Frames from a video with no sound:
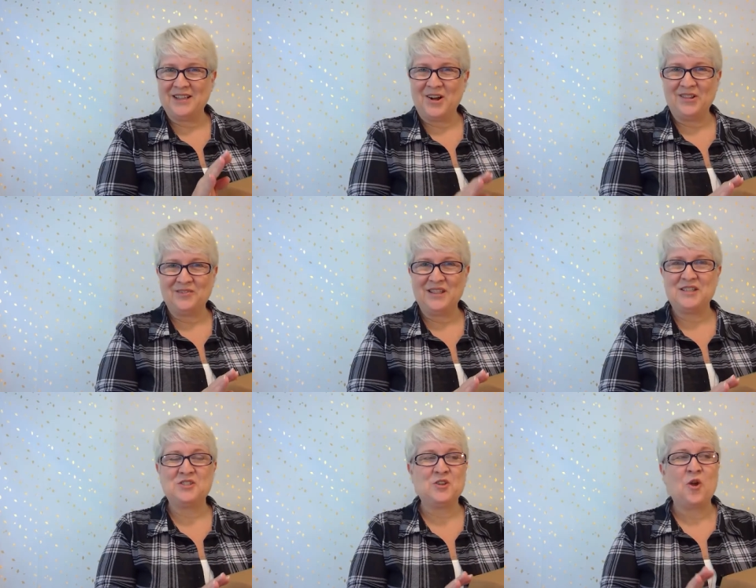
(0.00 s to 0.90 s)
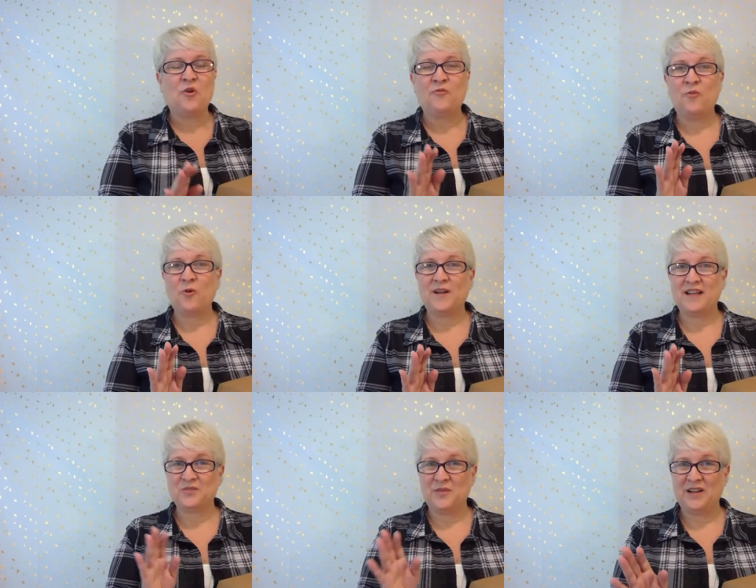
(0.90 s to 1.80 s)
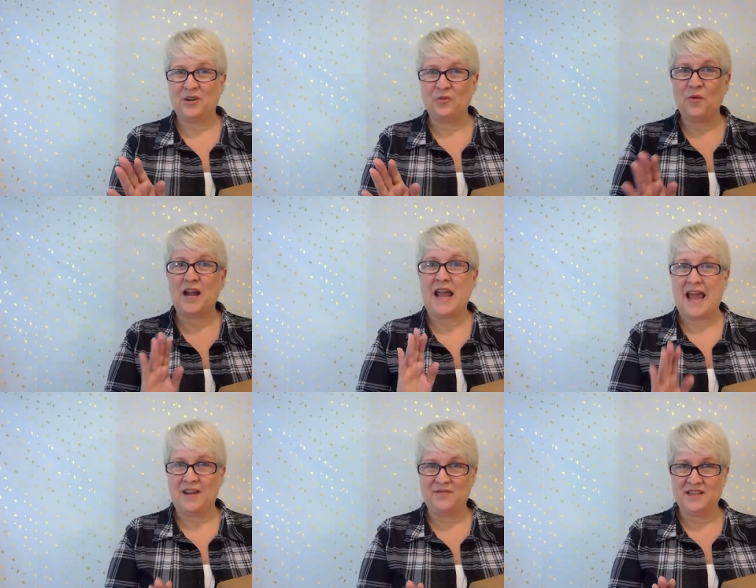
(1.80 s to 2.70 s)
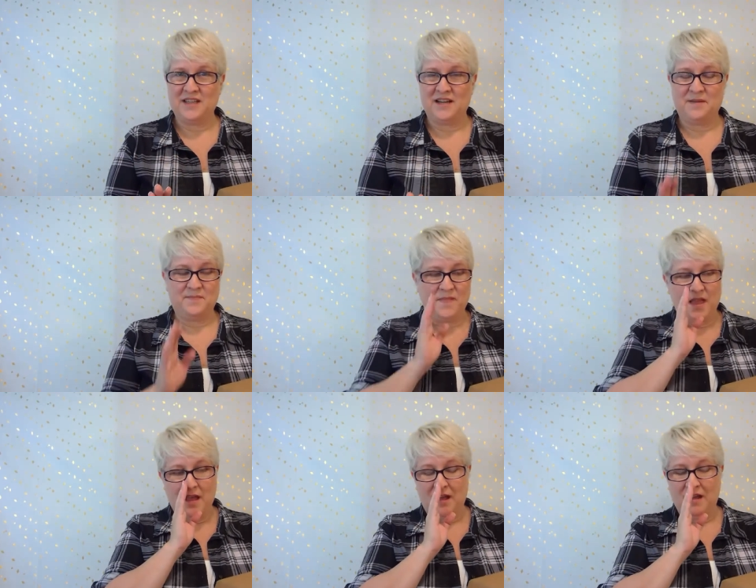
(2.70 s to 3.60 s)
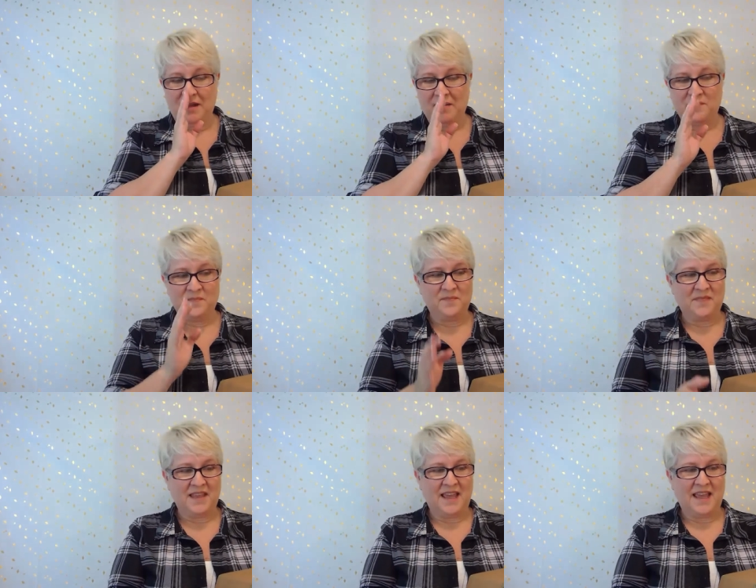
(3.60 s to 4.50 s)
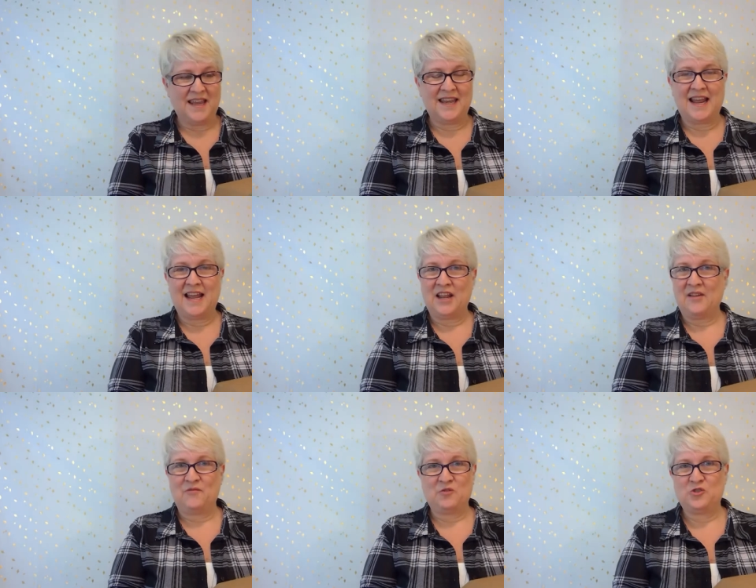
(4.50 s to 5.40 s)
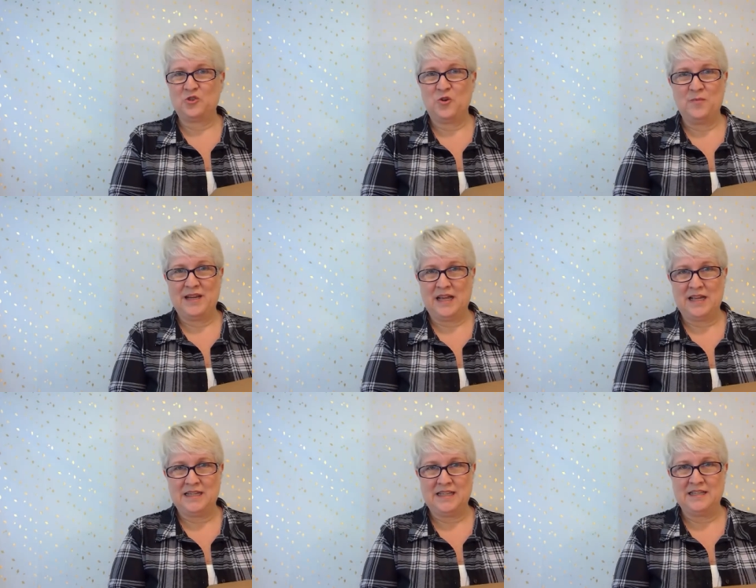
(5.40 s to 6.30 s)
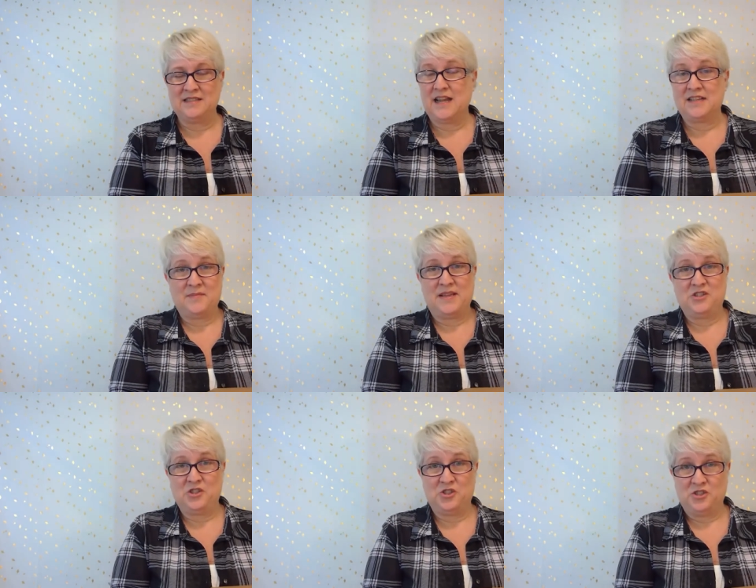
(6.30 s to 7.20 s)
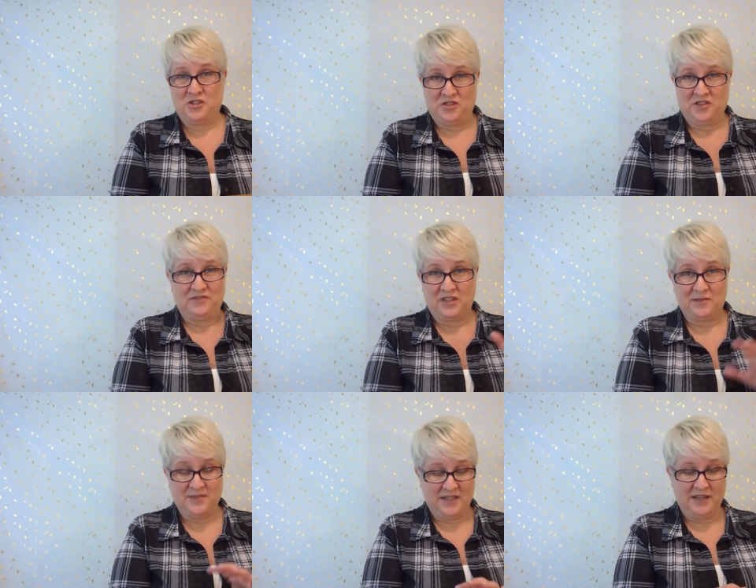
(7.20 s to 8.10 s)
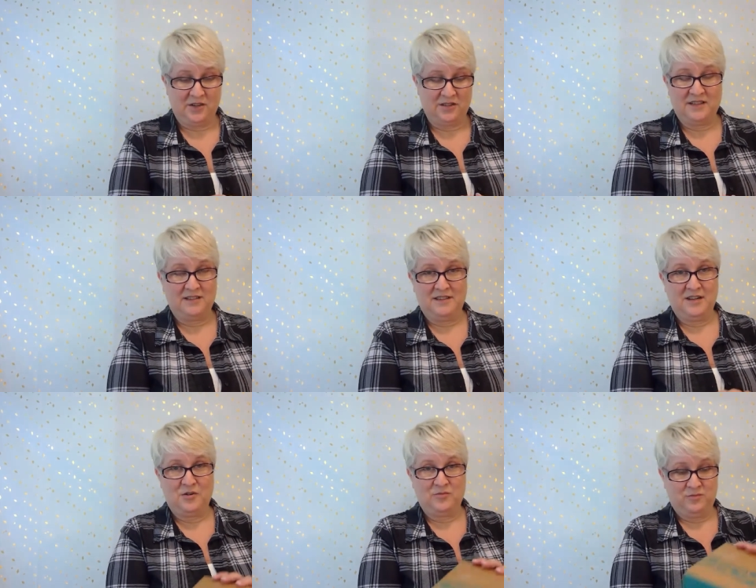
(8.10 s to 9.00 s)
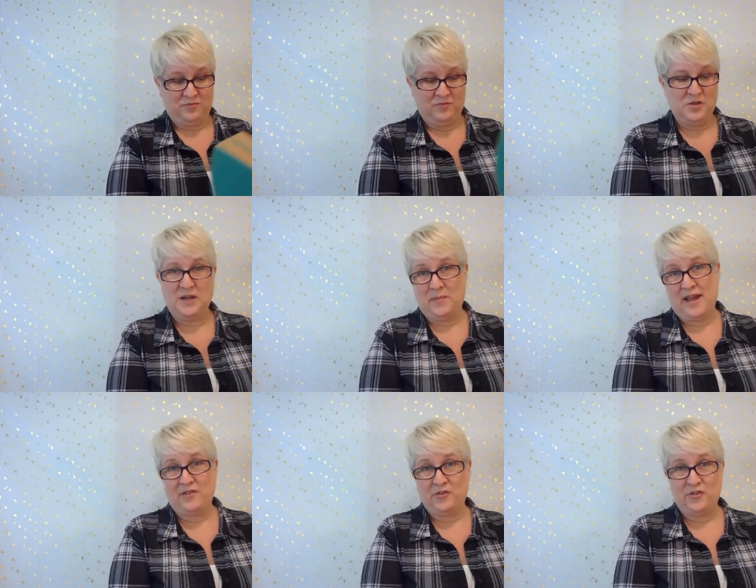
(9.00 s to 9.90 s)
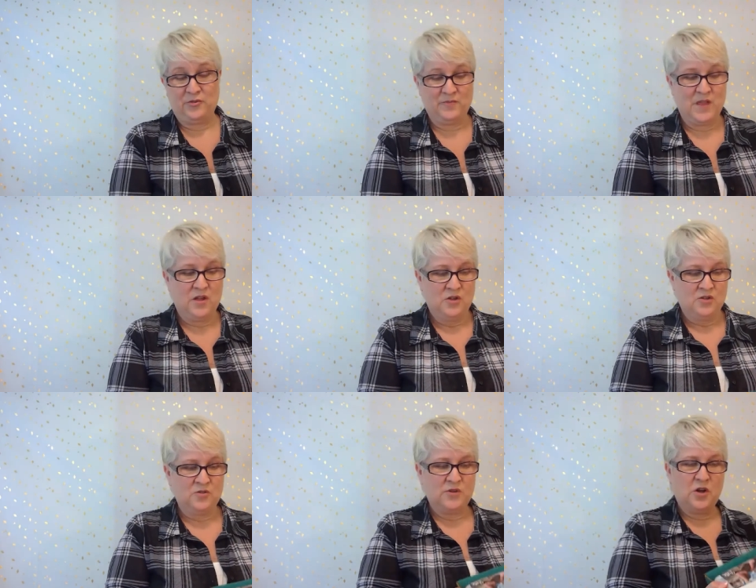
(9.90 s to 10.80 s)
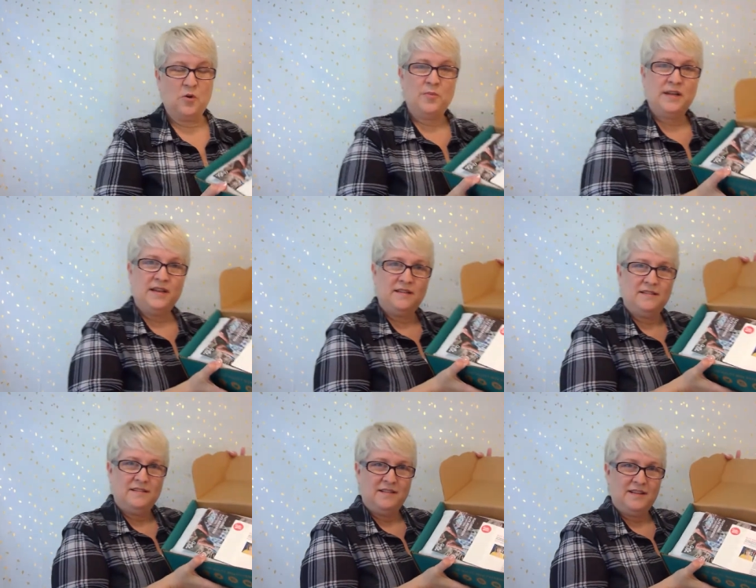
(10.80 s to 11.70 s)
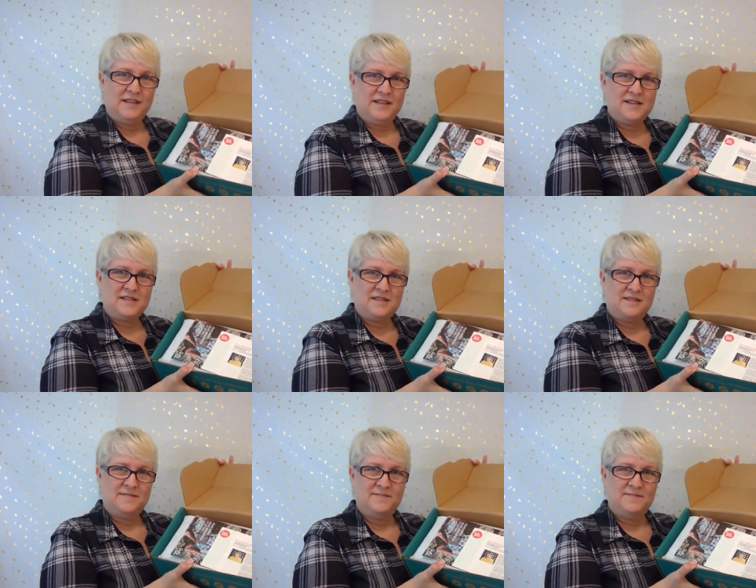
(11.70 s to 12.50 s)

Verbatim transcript: all of this for next winter when I have the time. Um, and I have so many ideas, not to mention just the stuff that comes in here, you know, you get a pattern too. So when you open it, you get this.